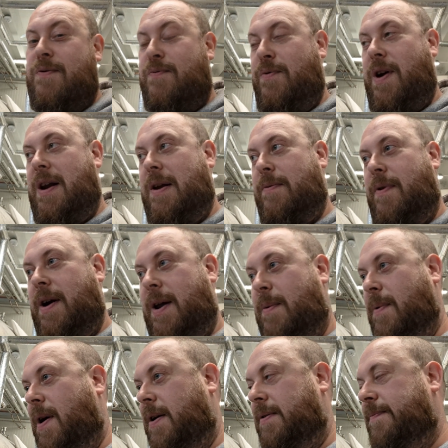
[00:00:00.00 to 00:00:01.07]
really, really
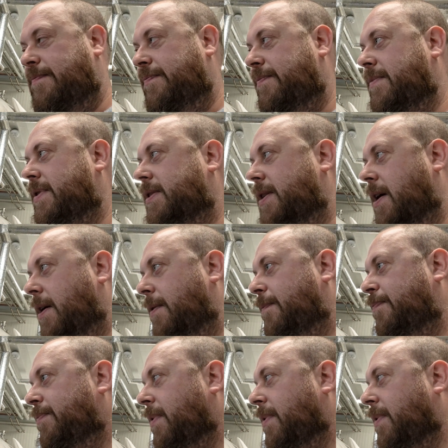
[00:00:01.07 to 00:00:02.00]
well. So